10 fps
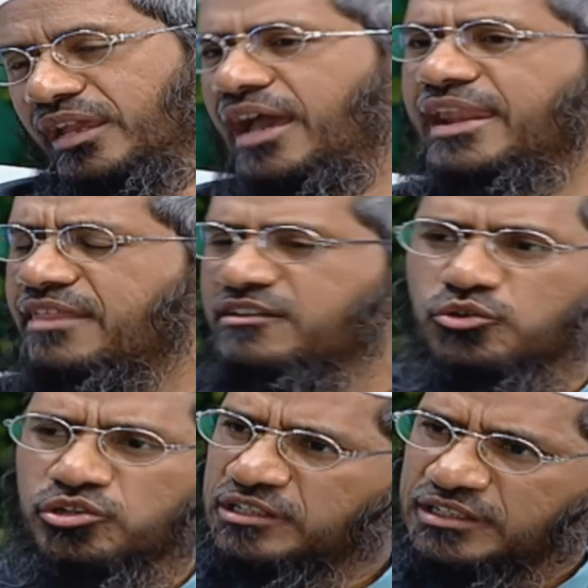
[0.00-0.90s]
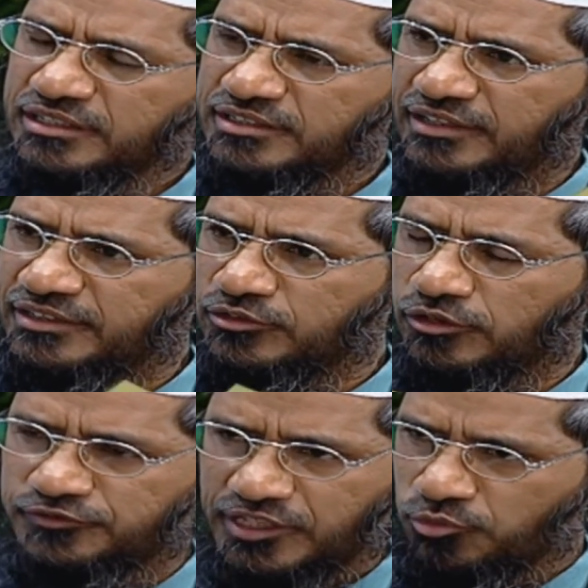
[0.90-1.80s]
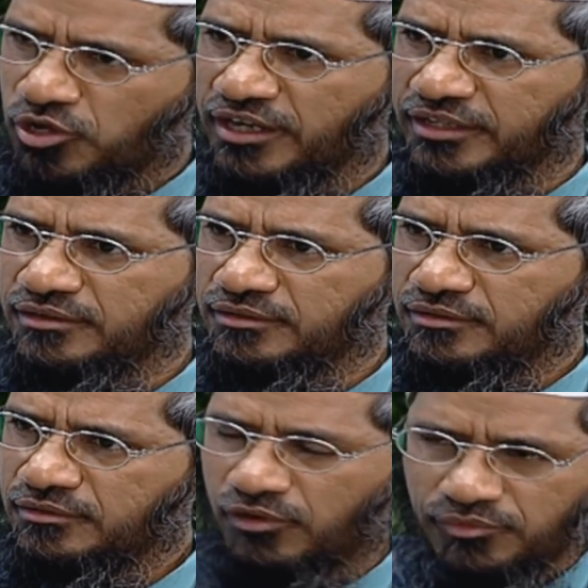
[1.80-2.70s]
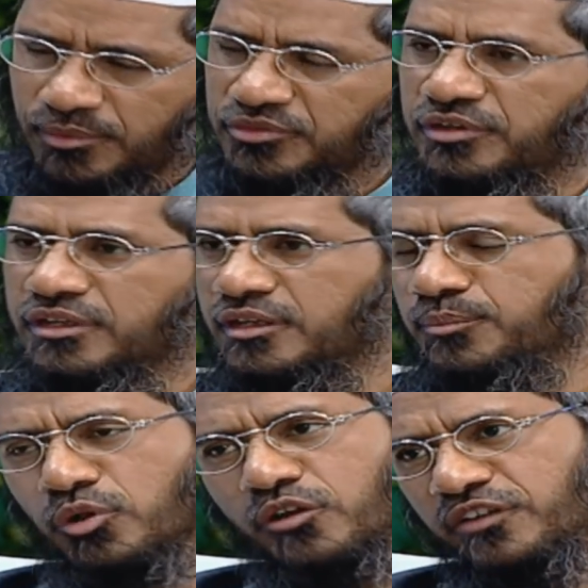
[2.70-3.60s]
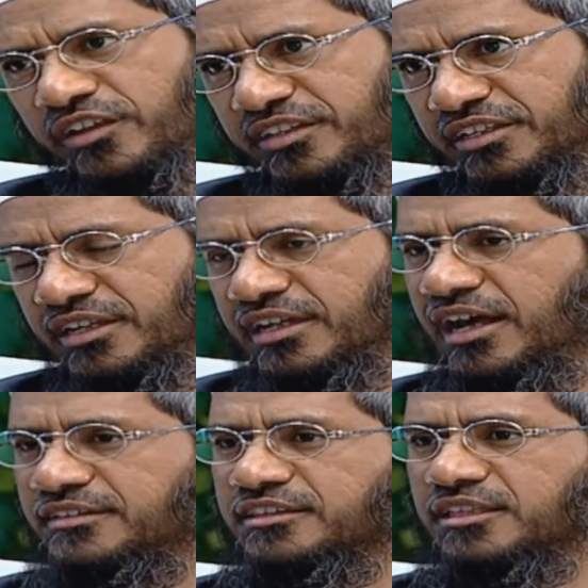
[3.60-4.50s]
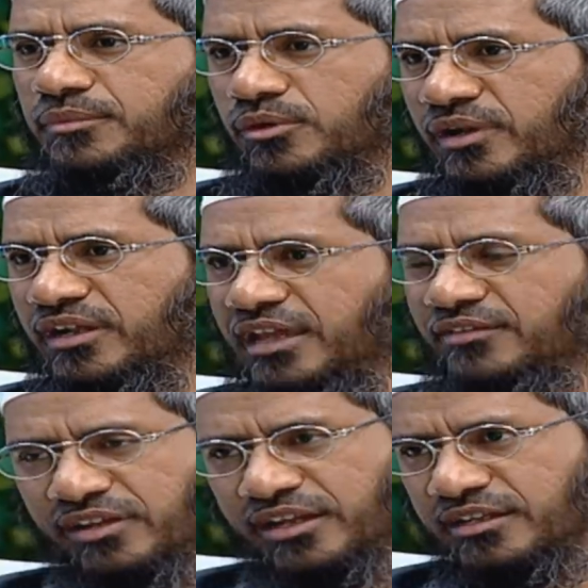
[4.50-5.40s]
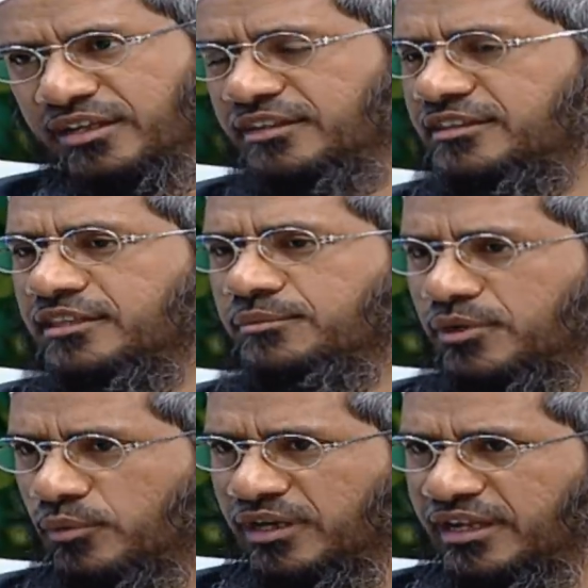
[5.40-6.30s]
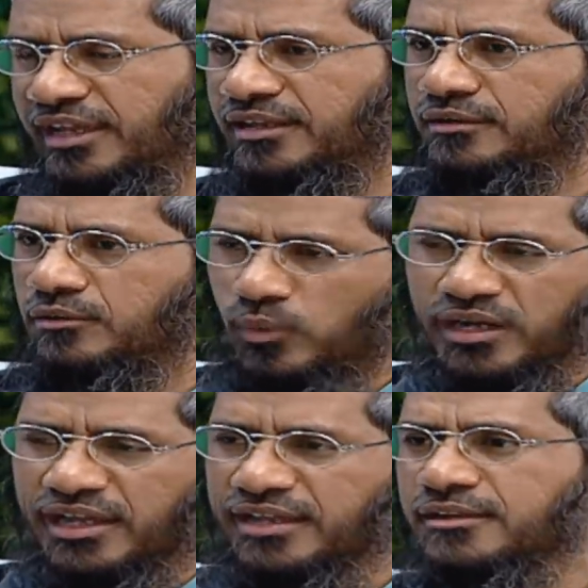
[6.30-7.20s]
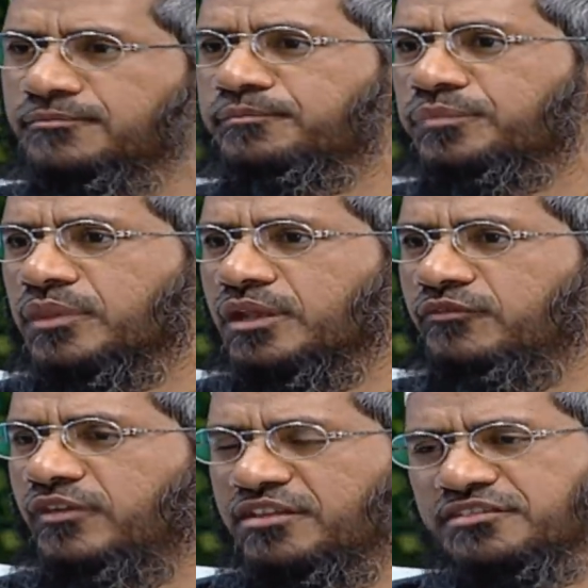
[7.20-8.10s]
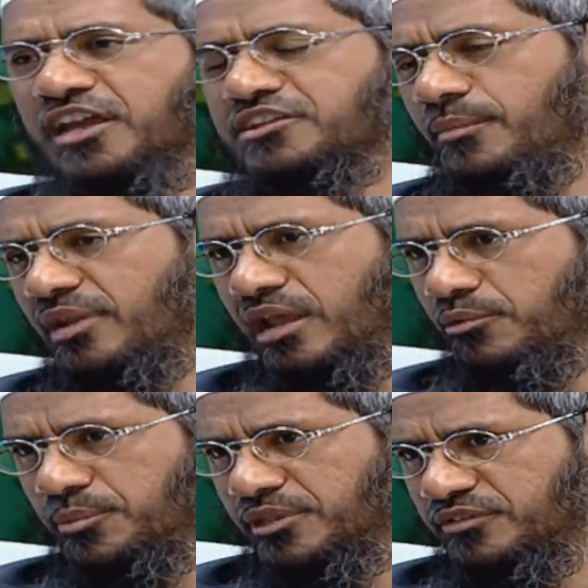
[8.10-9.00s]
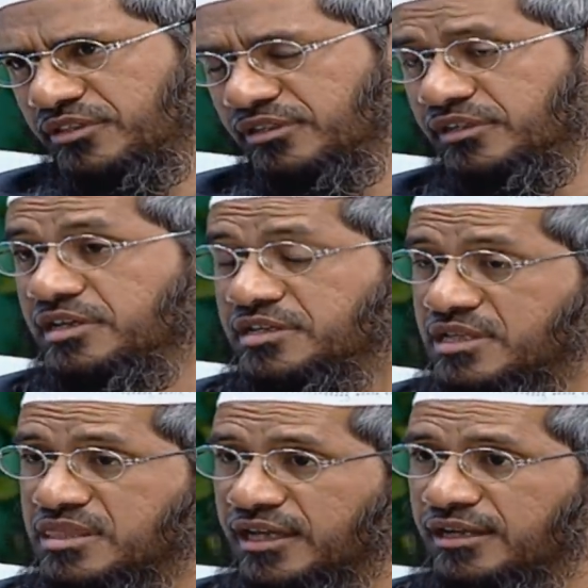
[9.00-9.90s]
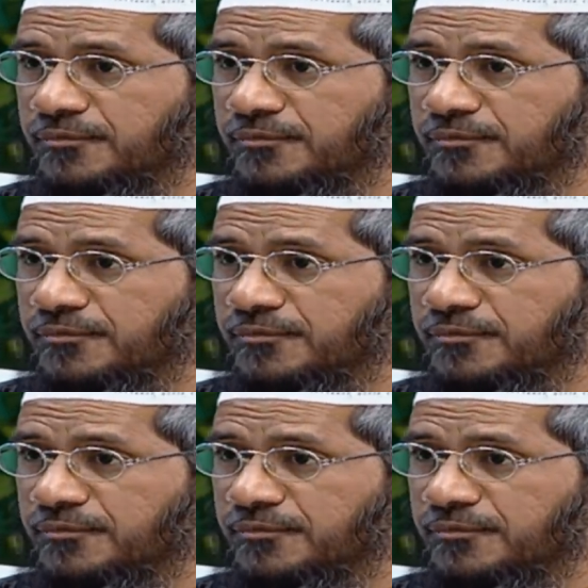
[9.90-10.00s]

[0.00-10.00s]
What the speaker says: And as I quoted earlier, the hadith of Sahih Bukhari, volume number 3, Book of Fasting, hadith number 1918 and hadith number 1919, where Hazrat Aisha, may Allah be pleased with her, she said,